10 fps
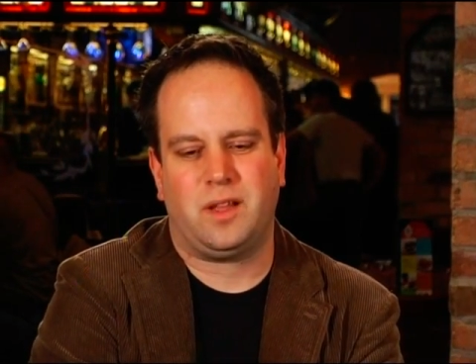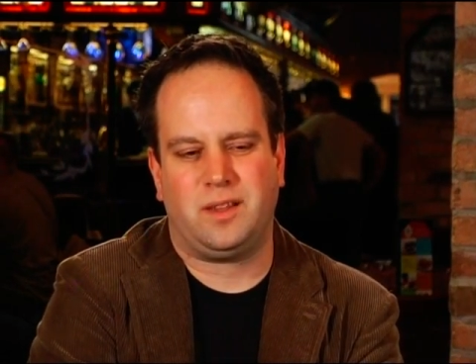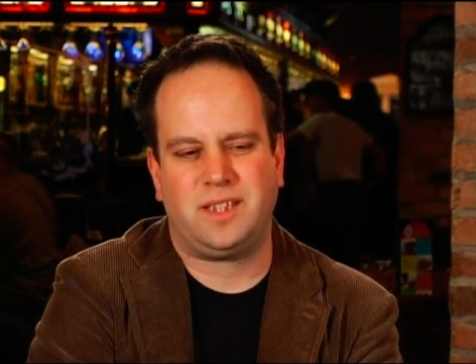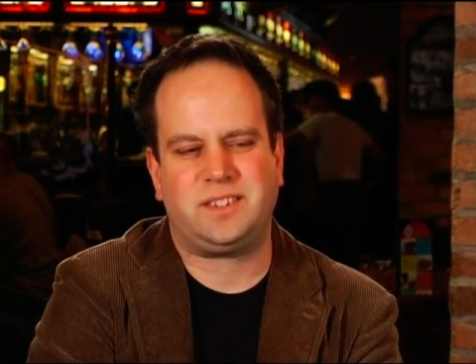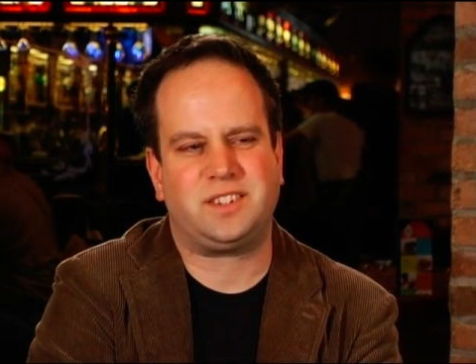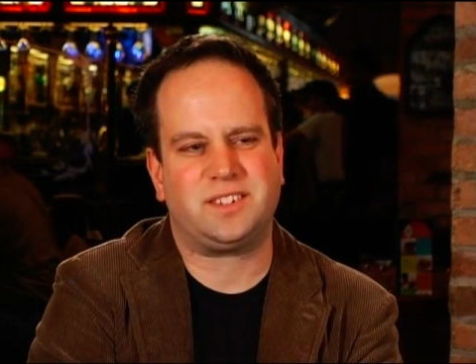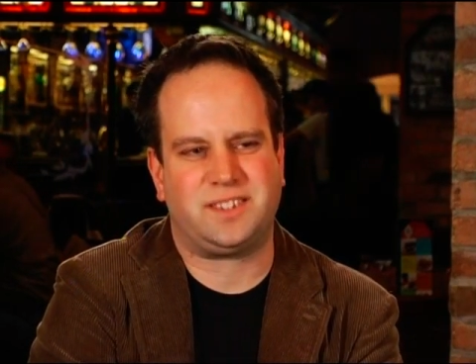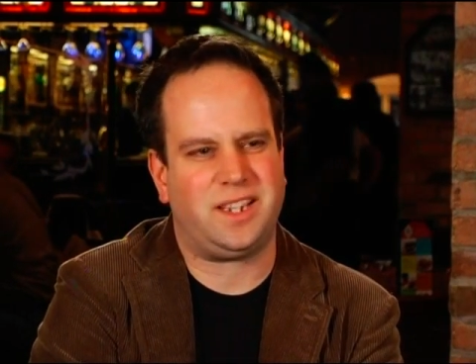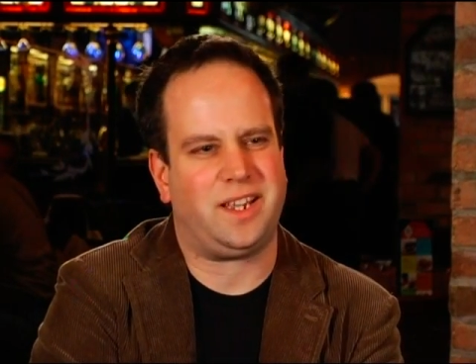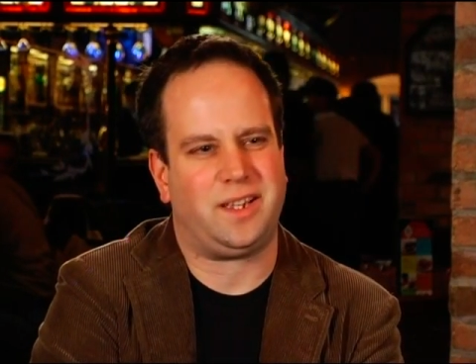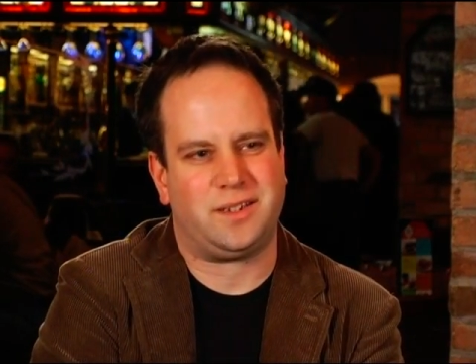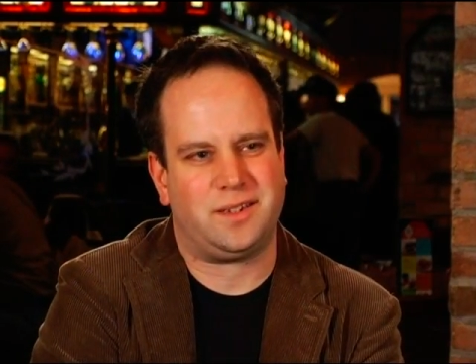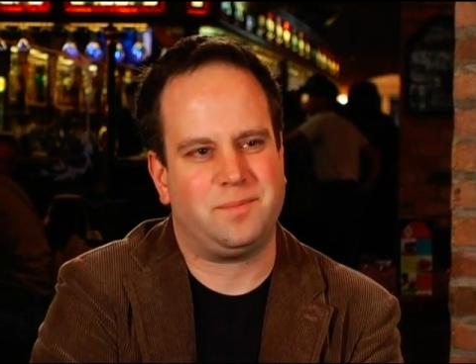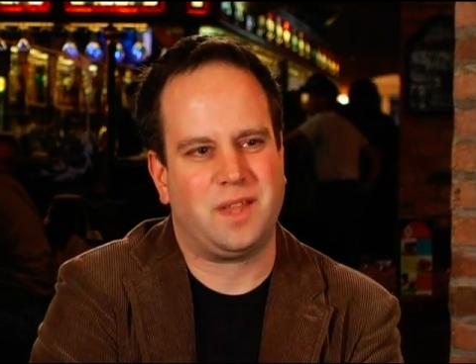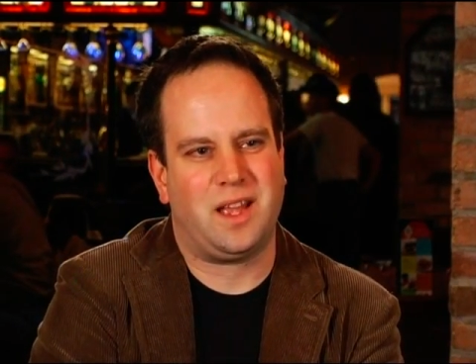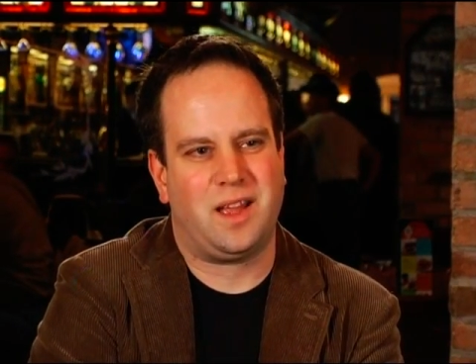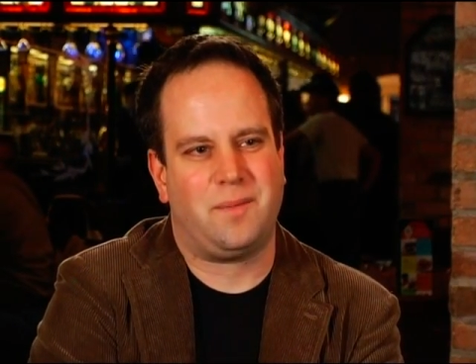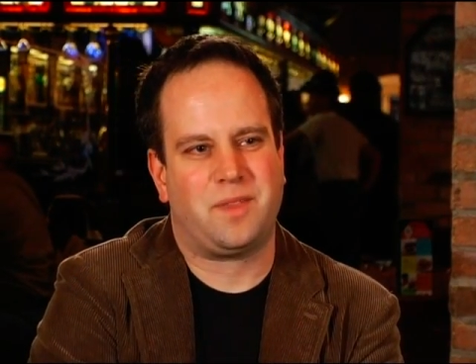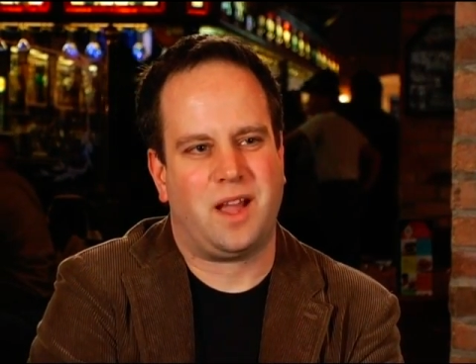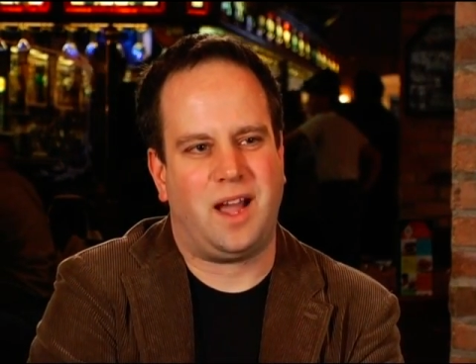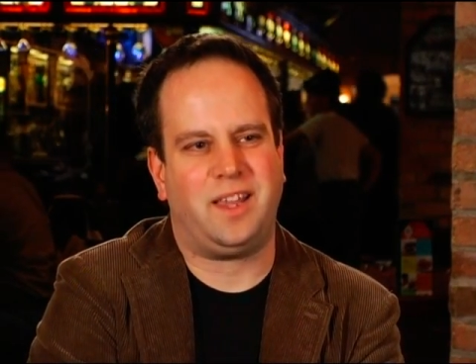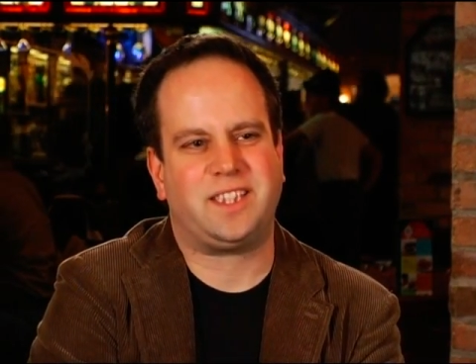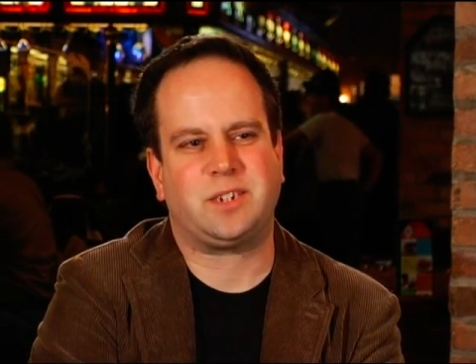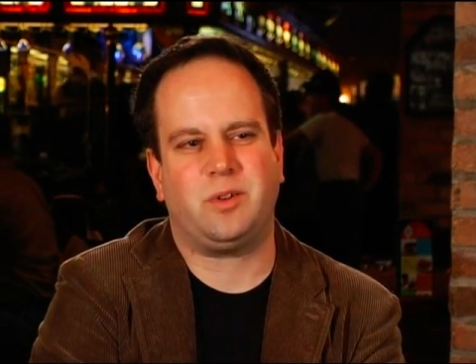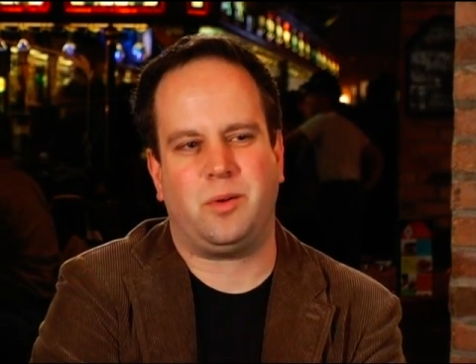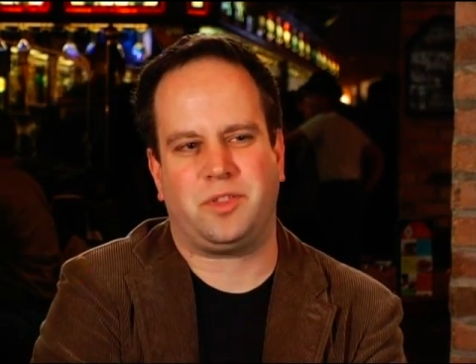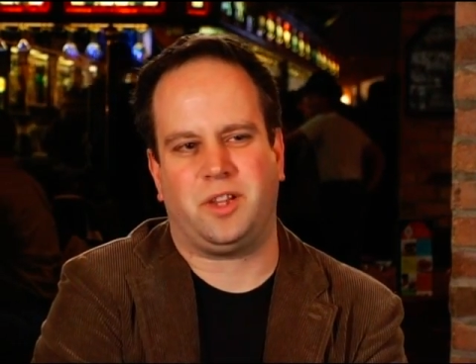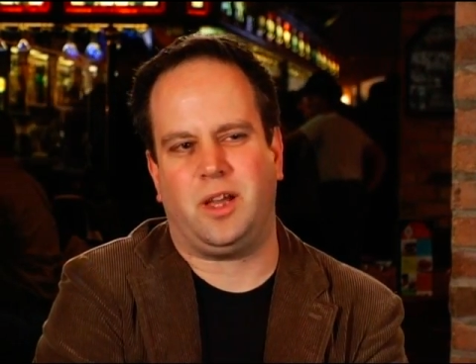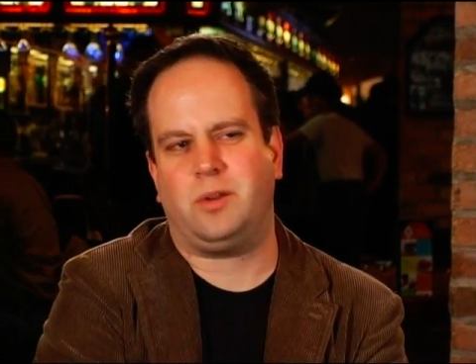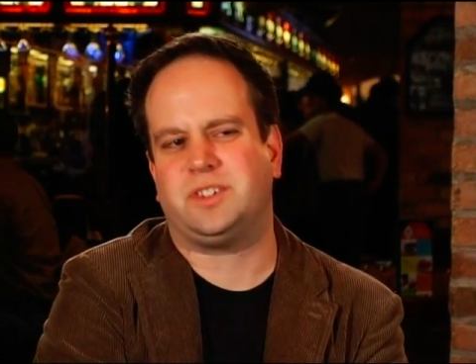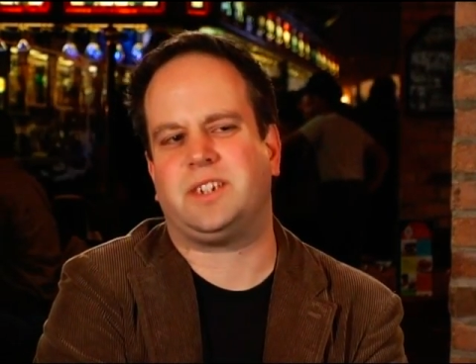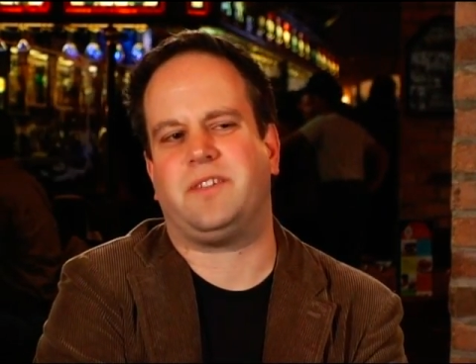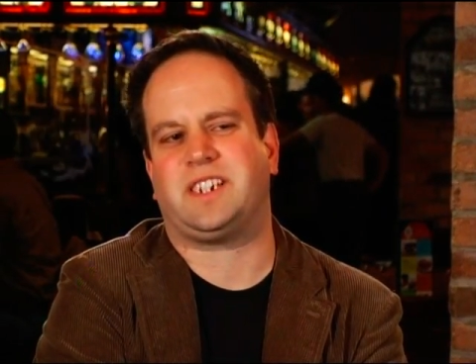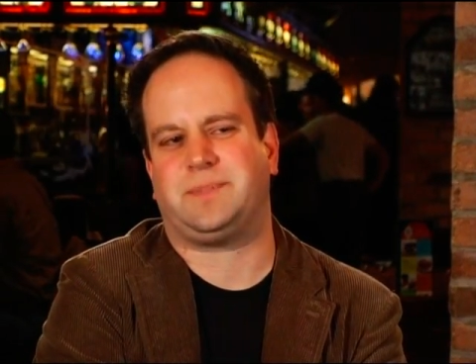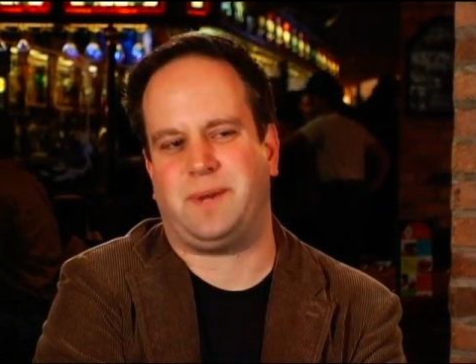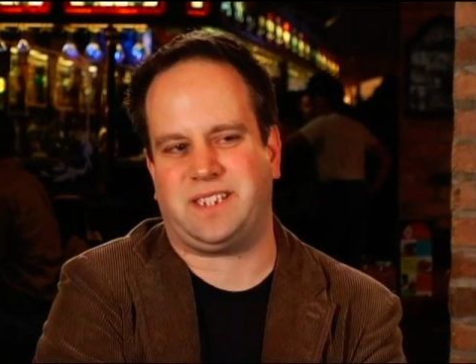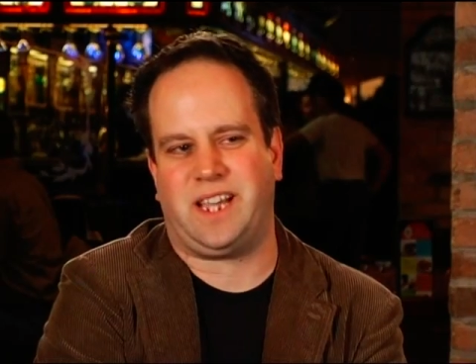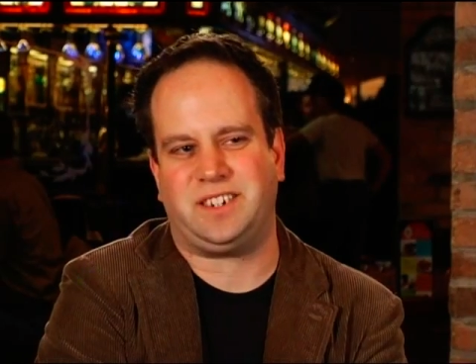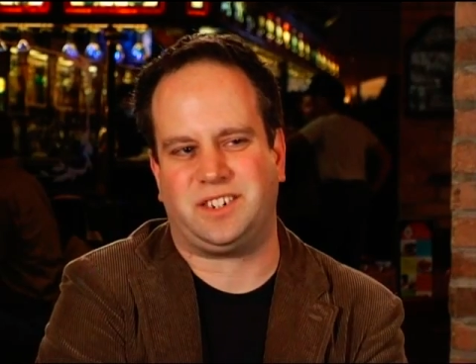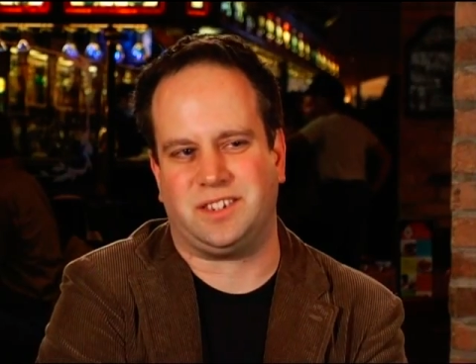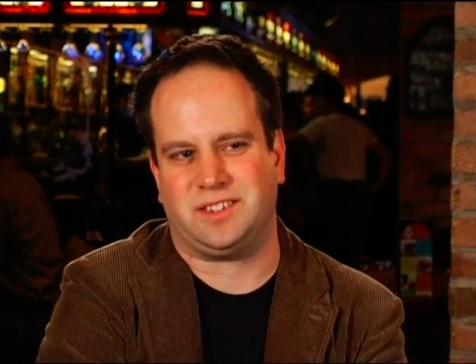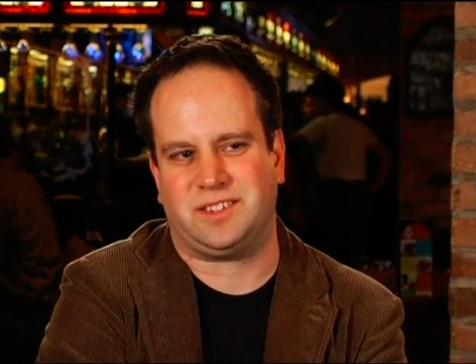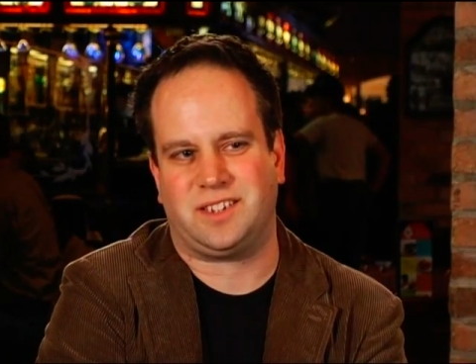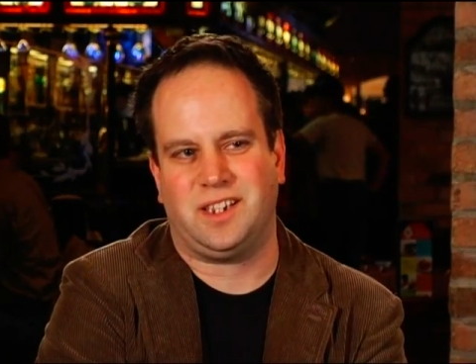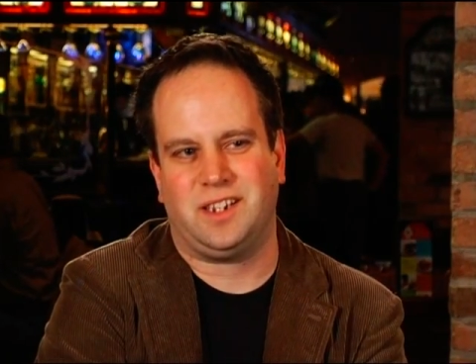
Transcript: let's just see. I like to go in with the lowest of expectations.